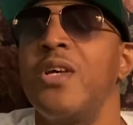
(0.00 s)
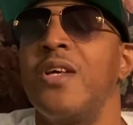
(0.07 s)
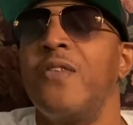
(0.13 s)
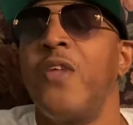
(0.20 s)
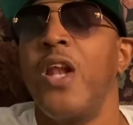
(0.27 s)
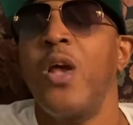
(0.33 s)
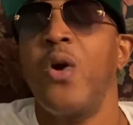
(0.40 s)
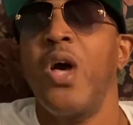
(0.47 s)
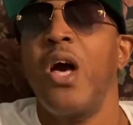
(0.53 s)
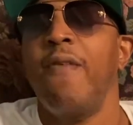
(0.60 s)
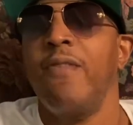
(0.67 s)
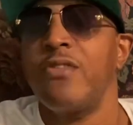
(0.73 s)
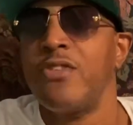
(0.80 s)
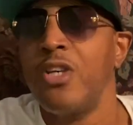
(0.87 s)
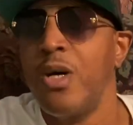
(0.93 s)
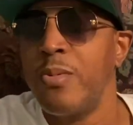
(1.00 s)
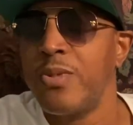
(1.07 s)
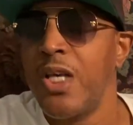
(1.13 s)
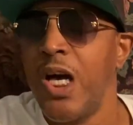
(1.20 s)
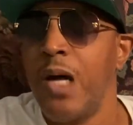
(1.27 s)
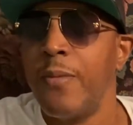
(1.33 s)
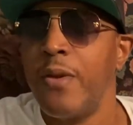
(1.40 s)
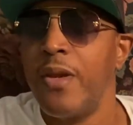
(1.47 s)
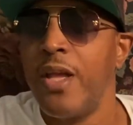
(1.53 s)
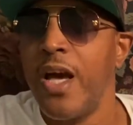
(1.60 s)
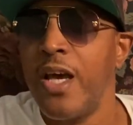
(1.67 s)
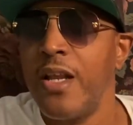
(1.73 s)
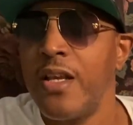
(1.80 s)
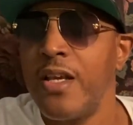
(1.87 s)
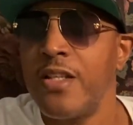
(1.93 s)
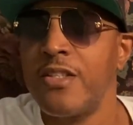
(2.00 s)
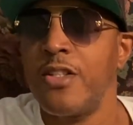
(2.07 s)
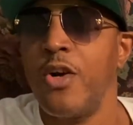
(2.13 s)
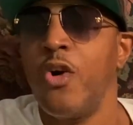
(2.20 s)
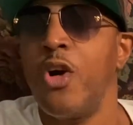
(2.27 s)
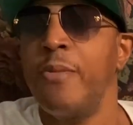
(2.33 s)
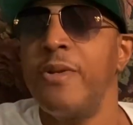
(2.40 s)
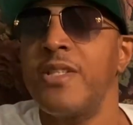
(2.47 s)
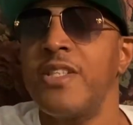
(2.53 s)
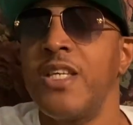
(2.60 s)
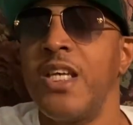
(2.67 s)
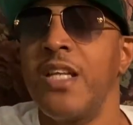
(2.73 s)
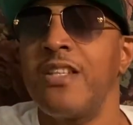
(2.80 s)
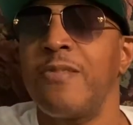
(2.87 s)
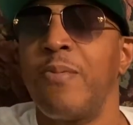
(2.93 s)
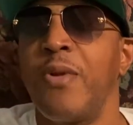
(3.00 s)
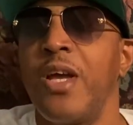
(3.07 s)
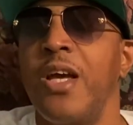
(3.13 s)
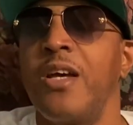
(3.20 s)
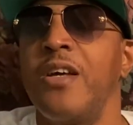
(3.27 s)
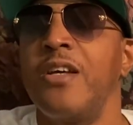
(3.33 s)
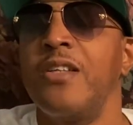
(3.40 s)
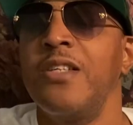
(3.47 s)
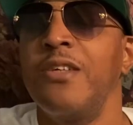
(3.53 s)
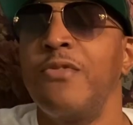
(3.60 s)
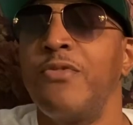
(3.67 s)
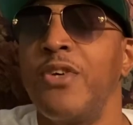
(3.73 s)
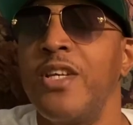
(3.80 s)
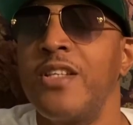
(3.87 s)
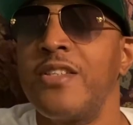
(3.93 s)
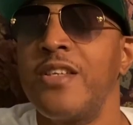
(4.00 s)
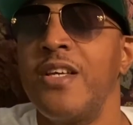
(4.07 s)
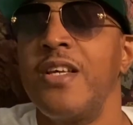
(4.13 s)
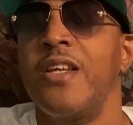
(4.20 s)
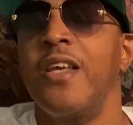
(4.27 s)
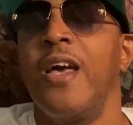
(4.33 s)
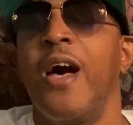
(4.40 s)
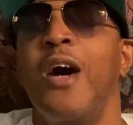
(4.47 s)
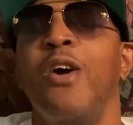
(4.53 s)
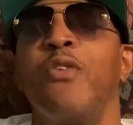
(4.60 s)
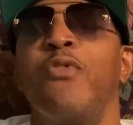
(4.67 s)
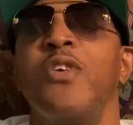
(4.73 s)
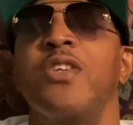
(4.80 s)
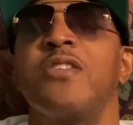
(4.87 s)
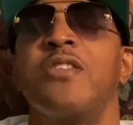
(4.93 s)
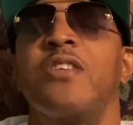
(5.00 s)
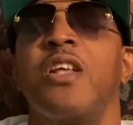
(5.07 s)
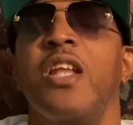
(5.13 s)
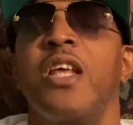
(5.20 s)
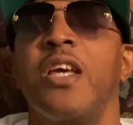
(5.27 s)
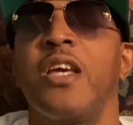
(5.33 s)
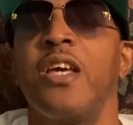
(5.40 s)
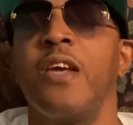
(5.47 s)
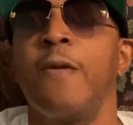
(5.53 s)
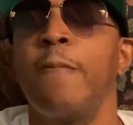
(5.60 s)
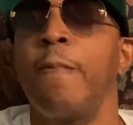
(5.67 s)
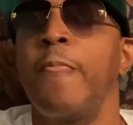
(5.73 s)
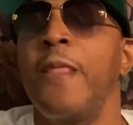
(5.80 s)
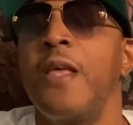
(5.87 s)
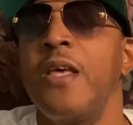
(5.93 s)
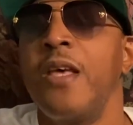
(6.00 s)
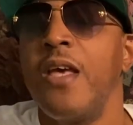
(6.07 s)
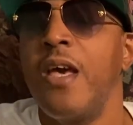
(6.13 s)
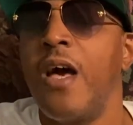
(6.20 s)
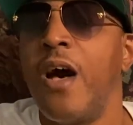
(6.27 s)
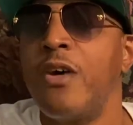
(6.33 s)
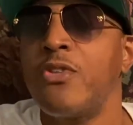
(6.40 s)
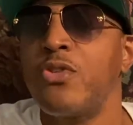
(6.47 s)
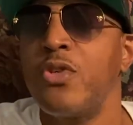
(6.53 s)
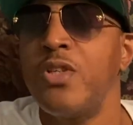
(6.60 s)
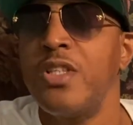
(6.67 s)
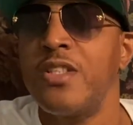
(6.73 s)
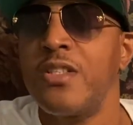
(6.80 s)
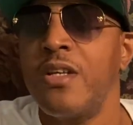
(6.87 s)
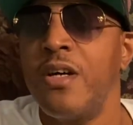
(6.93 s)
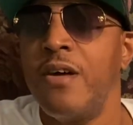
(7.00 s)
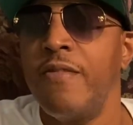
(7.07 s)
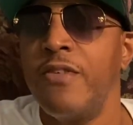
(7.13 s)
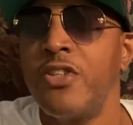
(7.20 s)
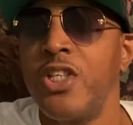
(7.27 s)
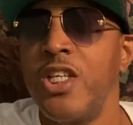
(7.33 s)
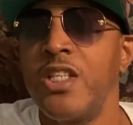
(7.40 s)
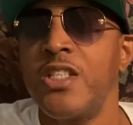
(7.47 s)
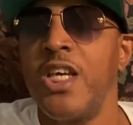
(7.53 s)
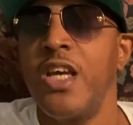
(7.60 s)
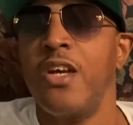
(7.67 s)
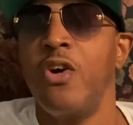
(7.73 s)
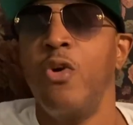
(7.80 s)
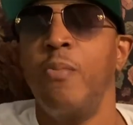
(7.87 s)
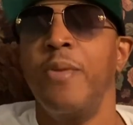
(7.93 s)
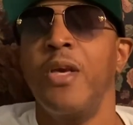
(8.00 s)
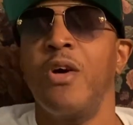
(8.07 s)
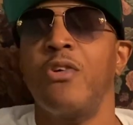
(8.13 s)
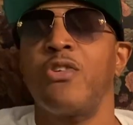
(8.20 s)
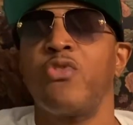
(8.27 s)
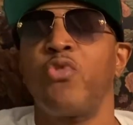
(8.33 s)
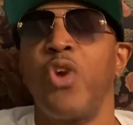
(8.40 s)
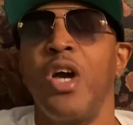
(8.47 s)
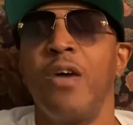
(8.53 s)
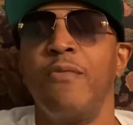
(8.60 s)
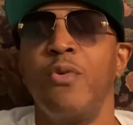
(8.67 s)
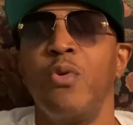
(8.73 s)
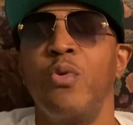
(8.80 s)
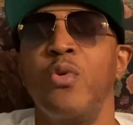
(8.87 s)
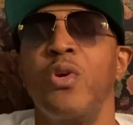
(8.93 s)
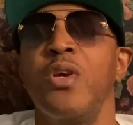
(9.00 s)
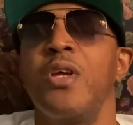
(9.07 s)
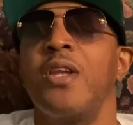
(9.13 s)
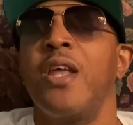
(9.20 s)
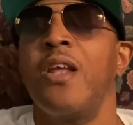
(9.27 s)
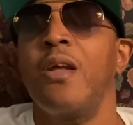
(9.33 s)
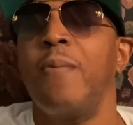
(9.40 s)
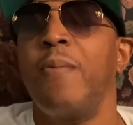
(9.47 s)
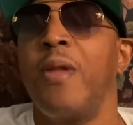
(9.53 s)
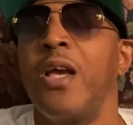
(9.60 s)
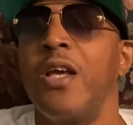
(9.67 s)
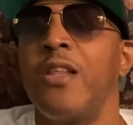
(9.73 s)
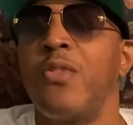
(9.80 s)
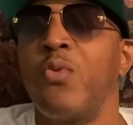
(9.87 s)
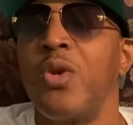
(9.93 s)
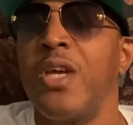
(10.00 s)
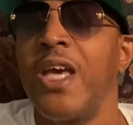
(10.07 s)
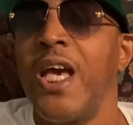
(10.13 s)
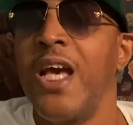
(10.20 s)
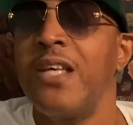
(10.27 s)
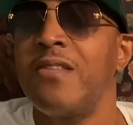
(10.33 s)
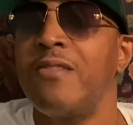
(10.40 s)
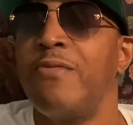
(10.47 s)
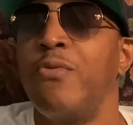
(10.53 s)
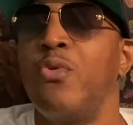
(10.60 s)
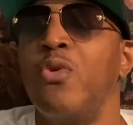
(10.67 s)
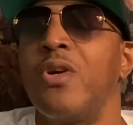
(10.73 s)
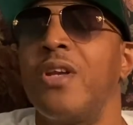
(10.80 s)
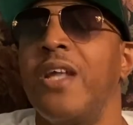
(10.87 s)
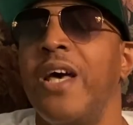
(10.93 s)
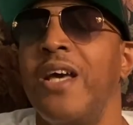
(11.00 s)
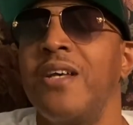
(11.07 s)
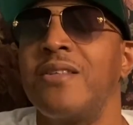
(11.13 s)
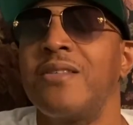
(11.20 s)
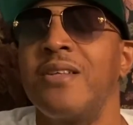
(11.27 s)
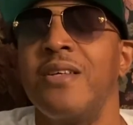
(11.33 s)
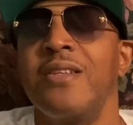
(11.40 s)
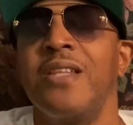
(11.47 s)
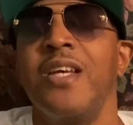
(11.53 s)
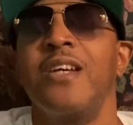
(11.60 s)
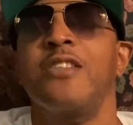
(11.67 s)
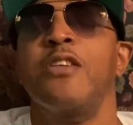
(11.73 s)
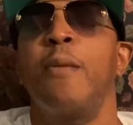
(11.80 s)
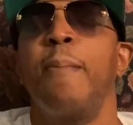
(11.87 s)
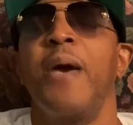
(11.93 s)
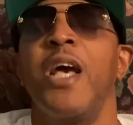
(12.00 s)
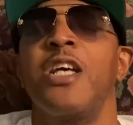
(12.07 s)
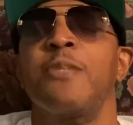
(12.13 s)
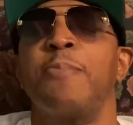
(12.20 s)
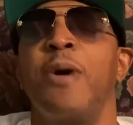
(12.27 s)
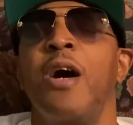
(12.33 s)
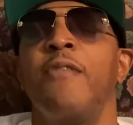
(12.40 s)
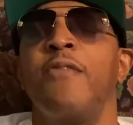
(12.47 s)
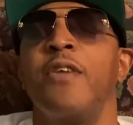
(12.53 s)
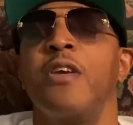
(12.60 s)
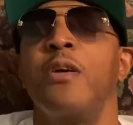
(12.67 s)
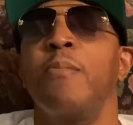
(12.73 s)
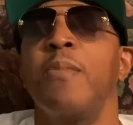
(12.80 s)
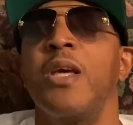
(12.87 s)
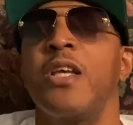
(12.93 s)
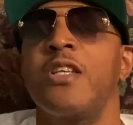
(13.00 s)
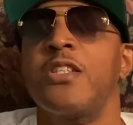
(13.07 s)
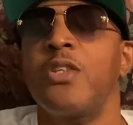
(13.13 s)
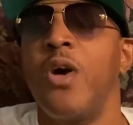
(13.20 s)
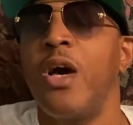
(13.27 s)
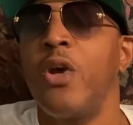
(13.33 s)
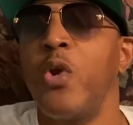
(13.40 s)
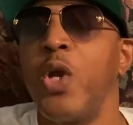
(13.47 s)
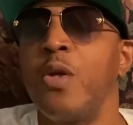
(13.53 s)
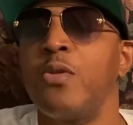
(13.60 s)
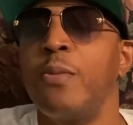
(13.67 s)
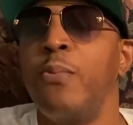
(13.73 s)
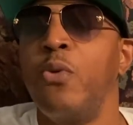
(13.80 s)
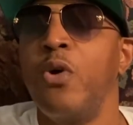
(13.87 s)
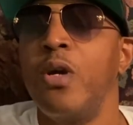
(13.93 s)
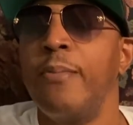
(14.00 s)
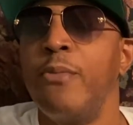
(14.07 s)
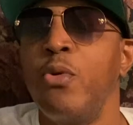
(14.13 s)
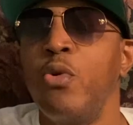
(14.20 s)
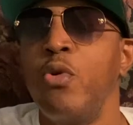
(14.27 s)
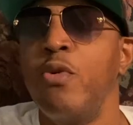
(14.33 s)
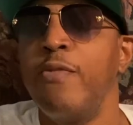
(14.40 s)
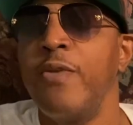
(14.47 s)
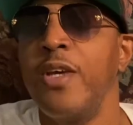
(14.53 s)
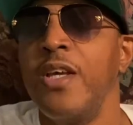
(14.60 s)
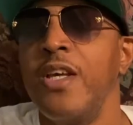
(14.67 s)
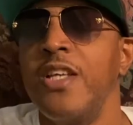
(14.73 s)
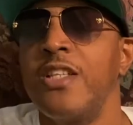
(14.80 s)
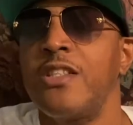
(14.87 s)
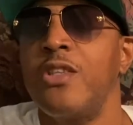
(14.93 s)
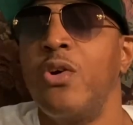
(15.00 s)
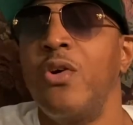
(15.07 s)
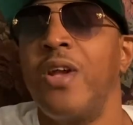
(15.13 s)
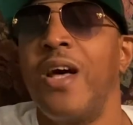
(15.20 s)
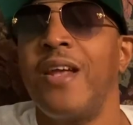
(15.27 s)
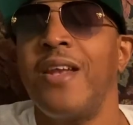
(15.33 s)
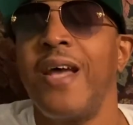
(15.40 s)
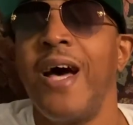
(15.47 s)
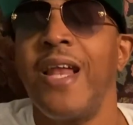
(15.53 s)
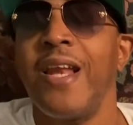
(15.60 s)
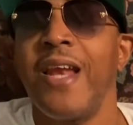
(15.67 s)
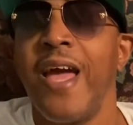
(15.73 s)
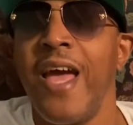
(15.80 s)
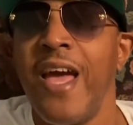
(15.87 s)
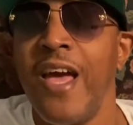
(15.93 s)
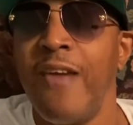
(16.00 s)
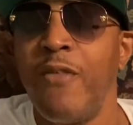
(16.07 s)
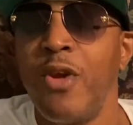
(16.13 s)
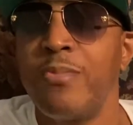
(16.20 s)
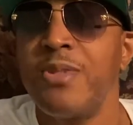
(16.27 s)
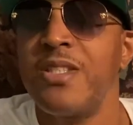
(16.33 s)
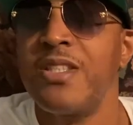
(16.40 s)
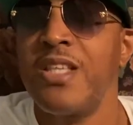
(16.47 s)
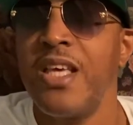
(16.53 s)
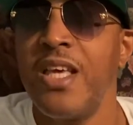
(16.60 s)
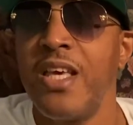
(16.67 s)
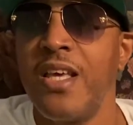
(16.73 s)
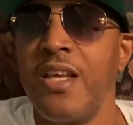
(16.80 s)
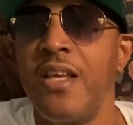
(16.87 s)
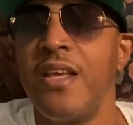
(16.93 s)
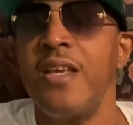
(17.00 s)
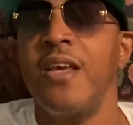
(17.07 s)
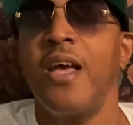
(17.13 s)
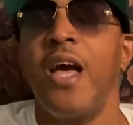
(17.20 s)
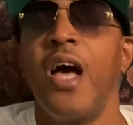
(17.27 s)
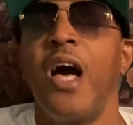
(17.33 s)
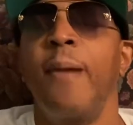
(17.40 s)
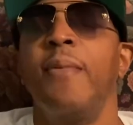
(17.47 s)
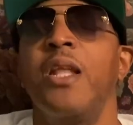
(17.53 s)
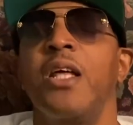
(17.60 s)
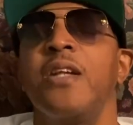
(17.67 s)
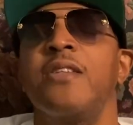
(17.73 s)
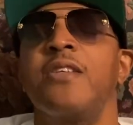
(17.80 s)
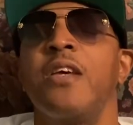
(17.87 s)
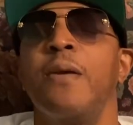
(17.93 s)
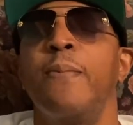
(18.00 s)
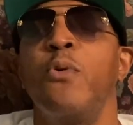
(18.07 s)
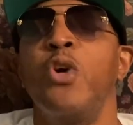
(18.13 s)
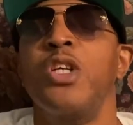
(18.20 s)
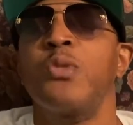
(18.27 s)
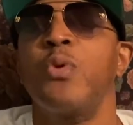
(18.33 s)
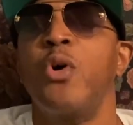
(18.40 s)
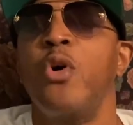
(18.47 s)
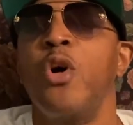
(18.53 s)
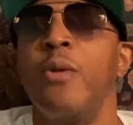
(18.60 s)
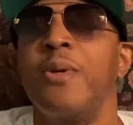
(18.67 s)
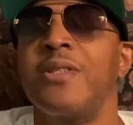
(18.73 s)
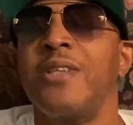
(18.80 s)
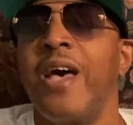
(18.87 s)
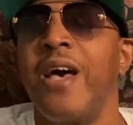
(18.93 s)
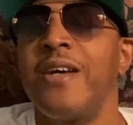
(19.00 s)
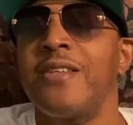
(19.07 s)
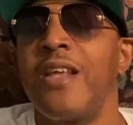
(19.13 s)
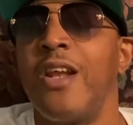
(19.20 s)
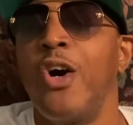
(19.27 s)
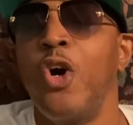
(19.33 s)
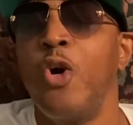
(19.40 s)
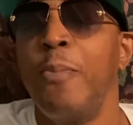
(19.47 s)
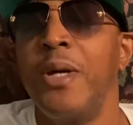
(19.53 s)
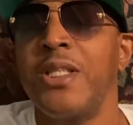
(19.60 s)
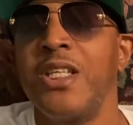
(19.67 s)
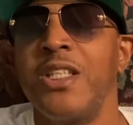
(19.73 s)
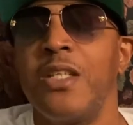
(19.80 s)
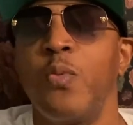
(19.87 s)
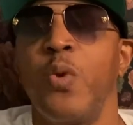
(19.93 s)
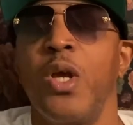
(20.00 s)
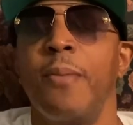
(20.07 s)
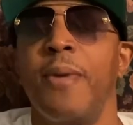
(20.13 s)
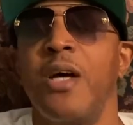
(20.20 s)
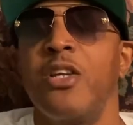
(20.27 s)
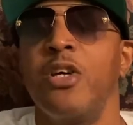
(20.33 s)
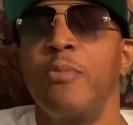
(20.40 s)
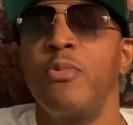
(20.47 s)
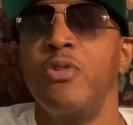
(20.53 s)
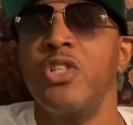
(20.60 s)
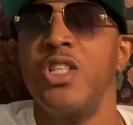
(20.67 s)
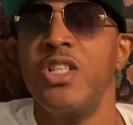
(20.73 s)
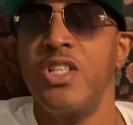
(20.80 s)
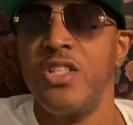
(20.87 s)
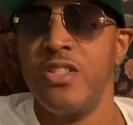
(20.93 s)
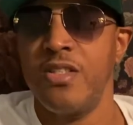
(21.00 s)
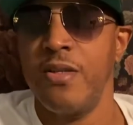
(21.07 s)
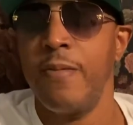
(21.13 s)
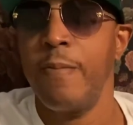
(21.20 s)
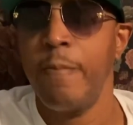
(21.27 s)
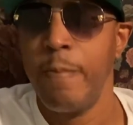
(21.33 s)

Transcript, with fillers: They're going to have a tough time tonight against an Auburn team that's playing good defense. The offense is clicking. Also, this uh, Virginia Tech going to be on travel. They done played three games in four nights. I think it's a bad spot for them, man. So I agree with the point move. It started out nine and a half, went up to 10. I'm going to lay the 10 points with Auburn Tigers at home. I think they win by double digits.